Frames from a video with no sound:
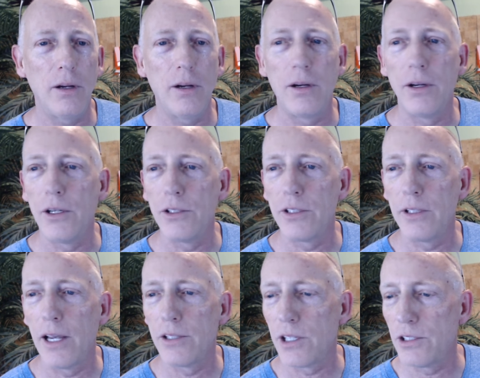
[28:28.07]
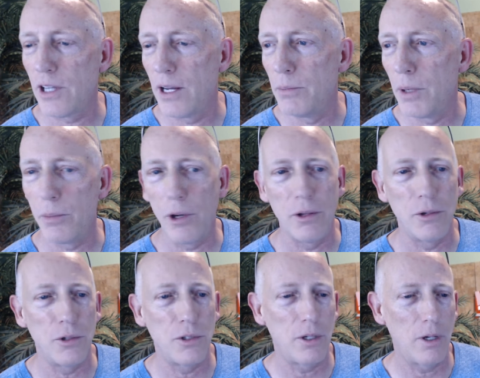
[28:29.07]
because, as I said, my
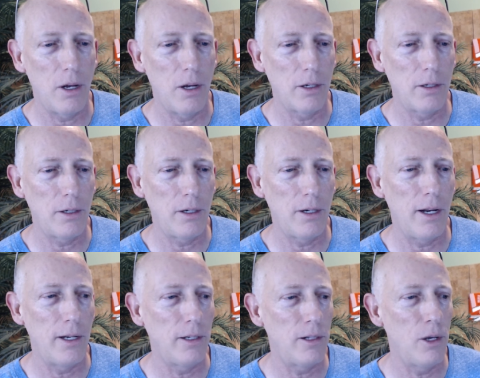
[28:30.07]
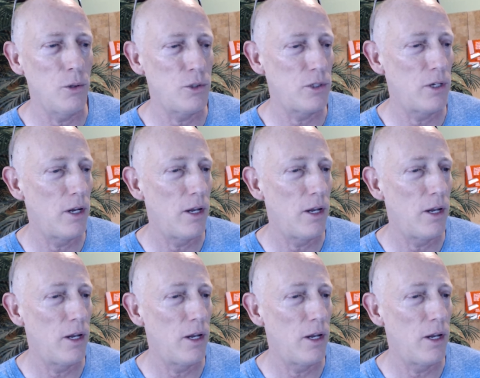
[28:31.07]
brother's getting close.